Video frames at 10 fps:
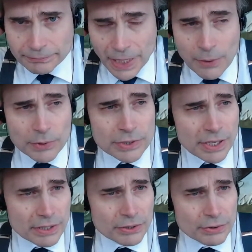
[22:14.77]
I was
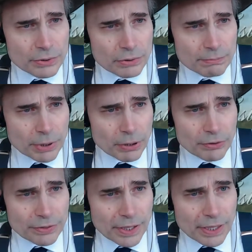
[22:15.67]
going to do
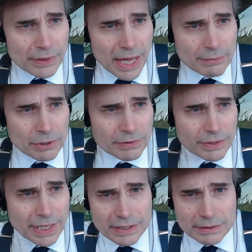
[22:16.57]
both that movie
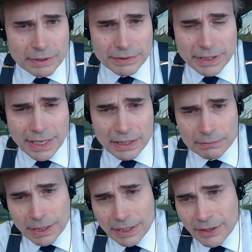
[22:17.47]
and this movie together,
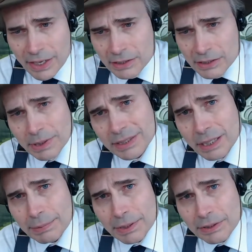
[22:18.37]
but I thought I'd split it
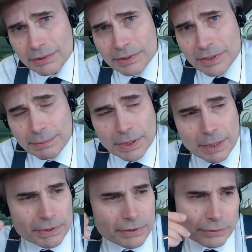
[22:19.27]
up into two separate
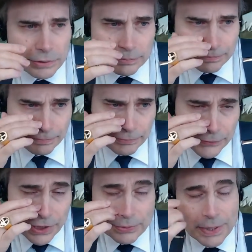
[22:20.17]
episodes
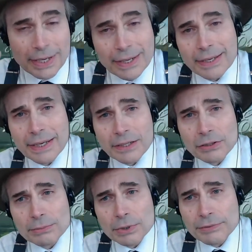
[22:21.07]
since we're not getting any
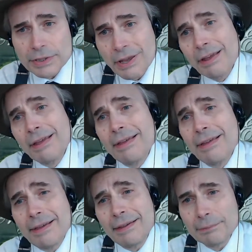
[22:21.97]
new movies.
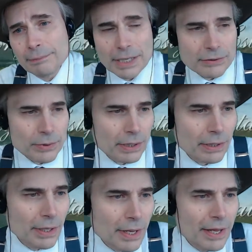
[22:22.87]
Might as well.
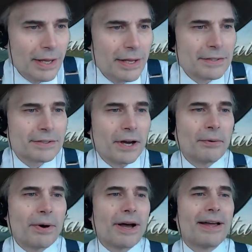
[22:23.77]

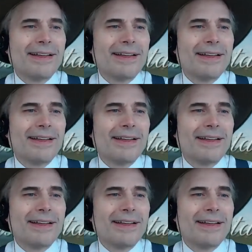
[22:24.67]
So